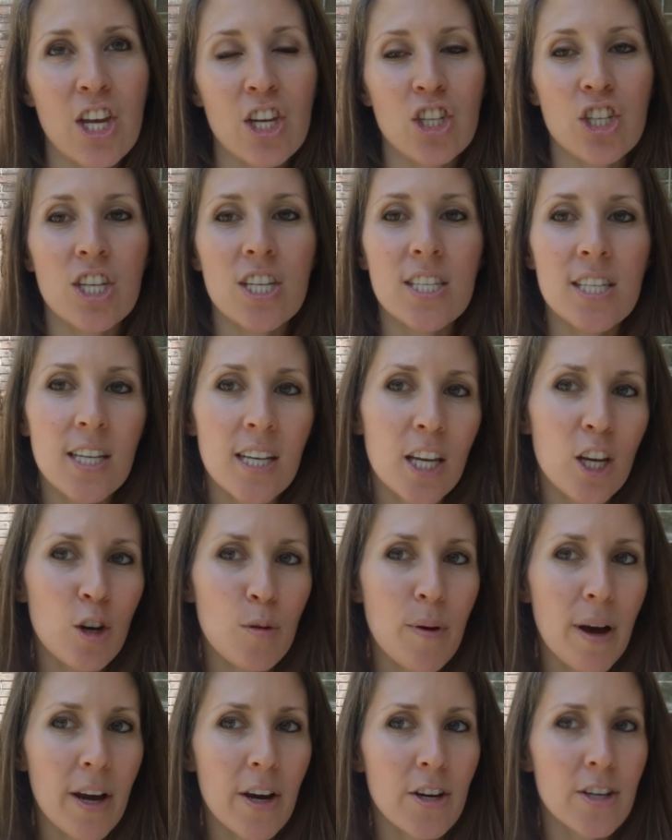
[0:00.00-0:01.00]
she's in
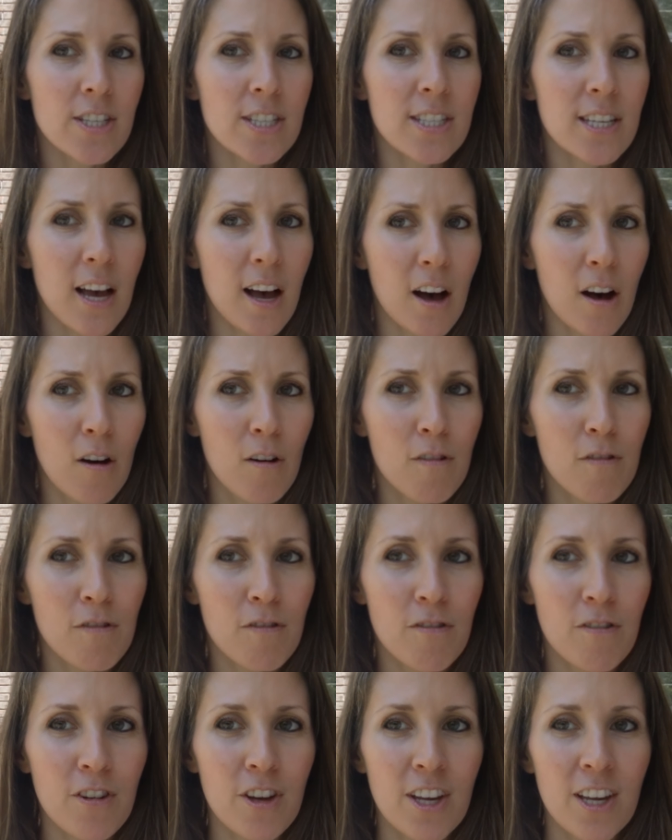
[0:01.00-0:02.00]
here by
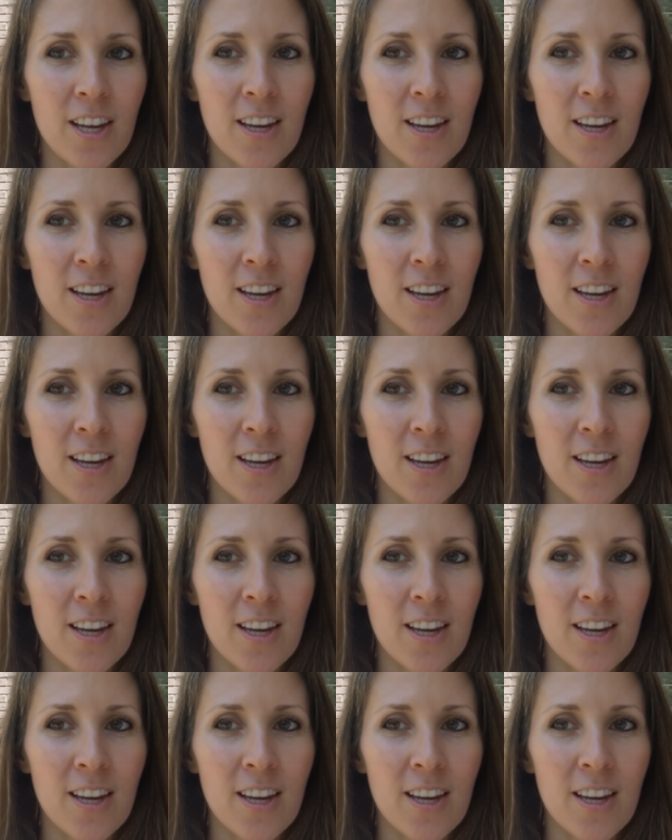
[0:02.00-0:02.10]
herself.